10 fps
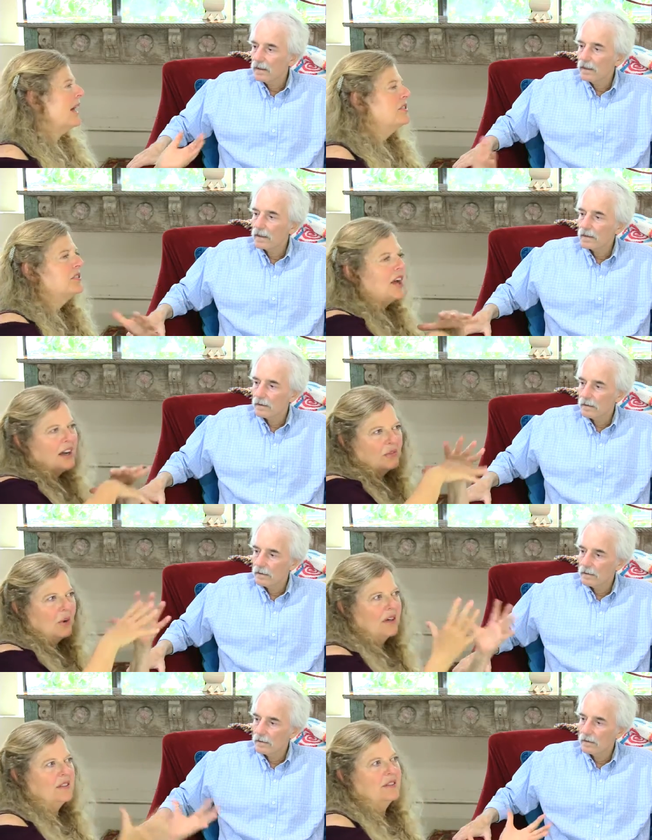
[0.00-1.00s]
Speaker 1: but I just kind
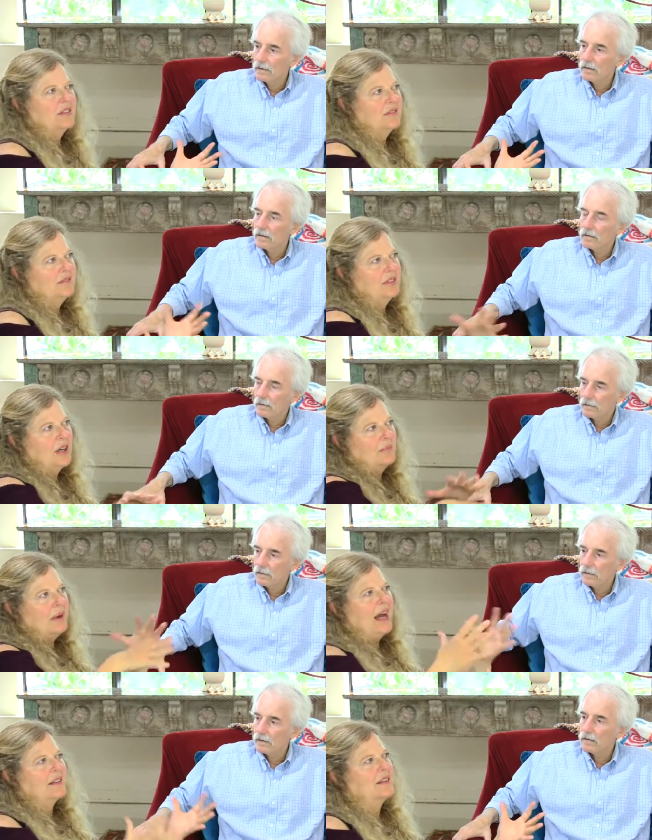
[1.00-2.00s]
of wanted to
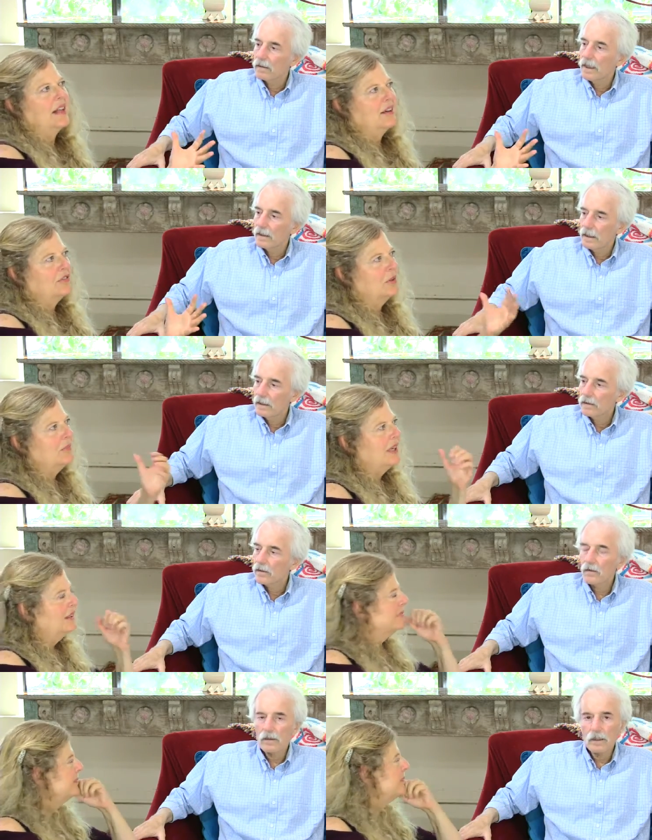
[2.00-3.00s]
come back to that. Yeah,
Speaker 2: and
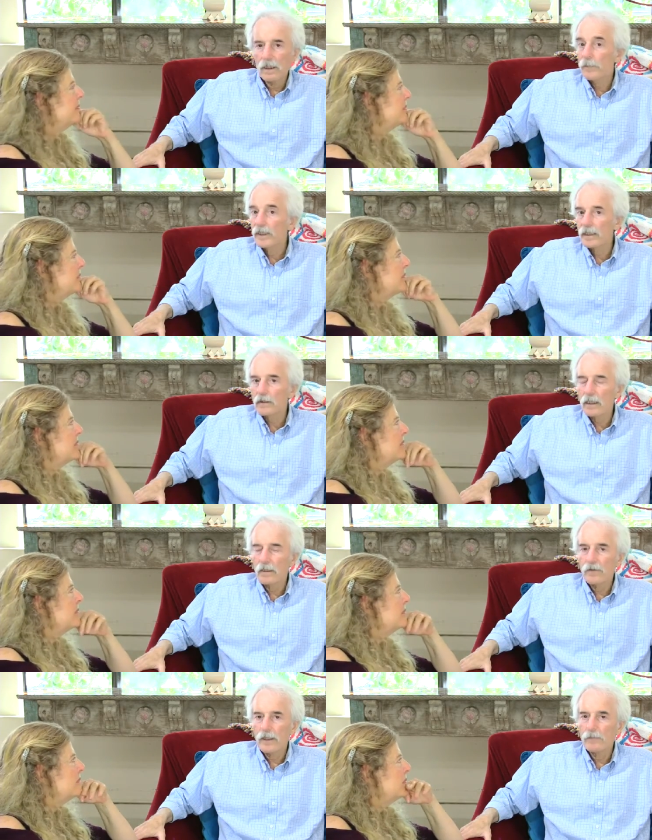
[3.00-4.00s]
so let me just
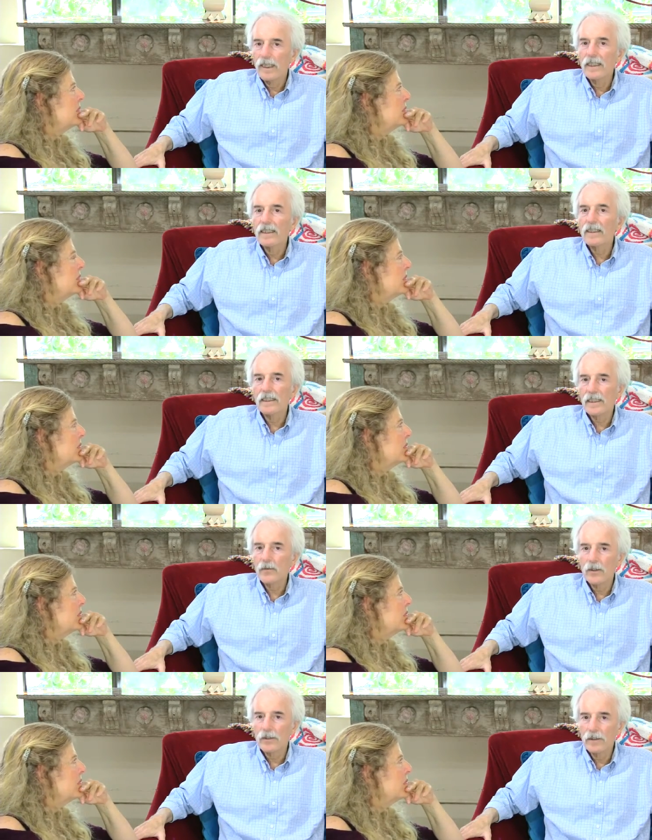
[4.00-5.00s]
clarify. My inner
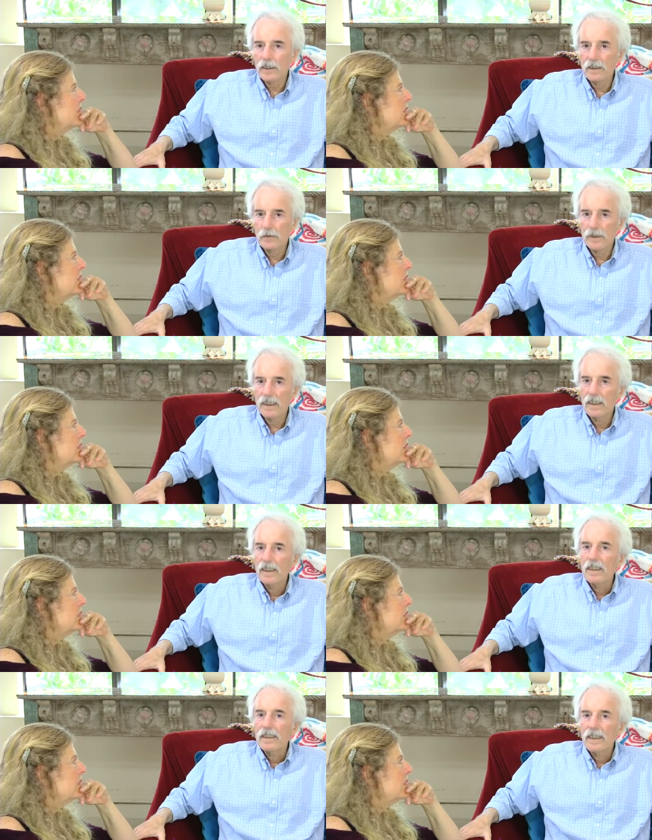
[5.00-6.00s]
critics weren't going to kill me.
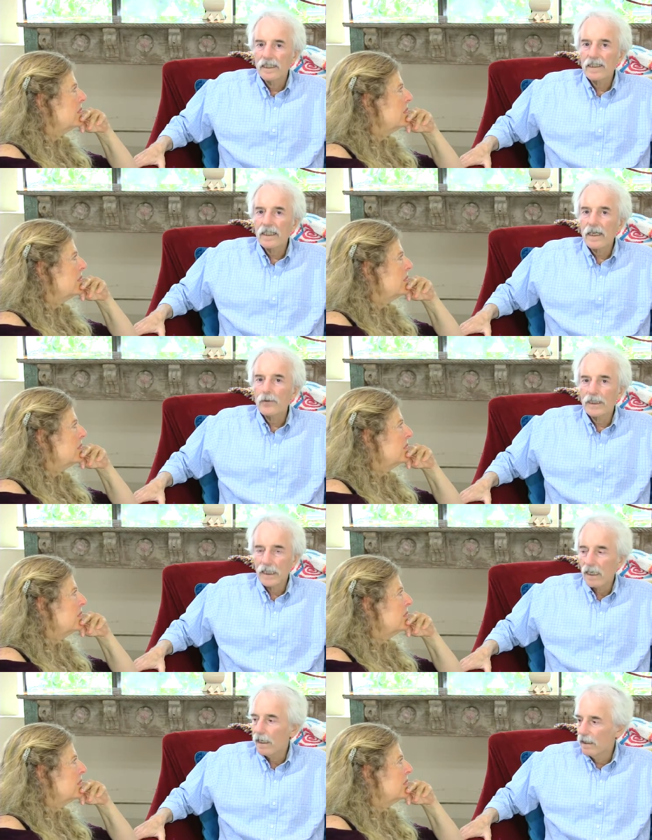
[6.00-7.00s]
They said I
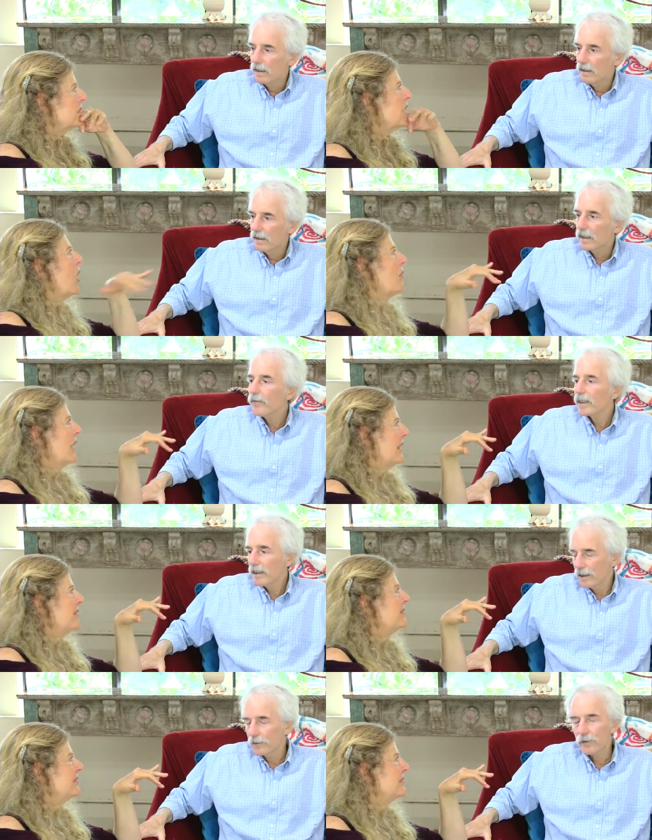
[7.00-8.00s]
would die, and oh, they right.
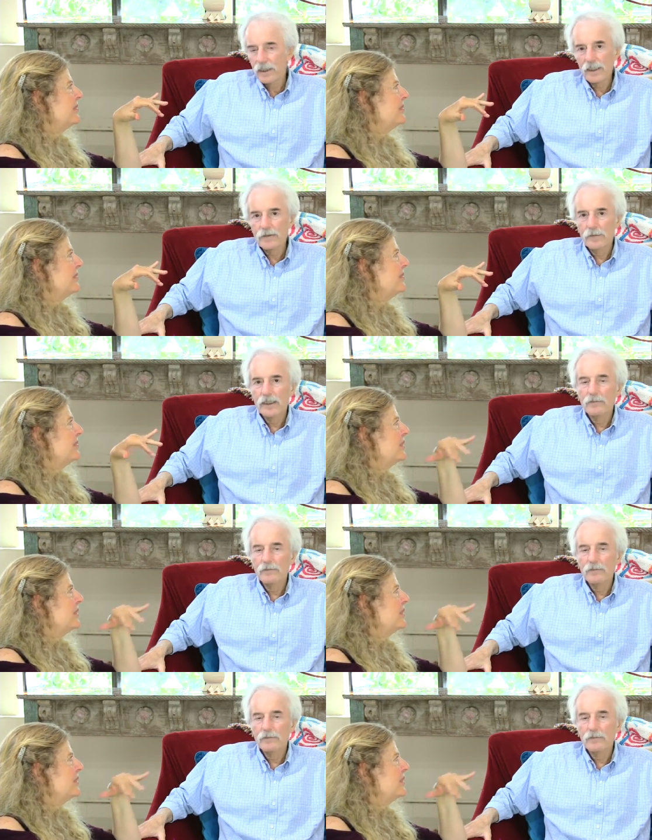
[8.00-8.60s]
were trying to protect me.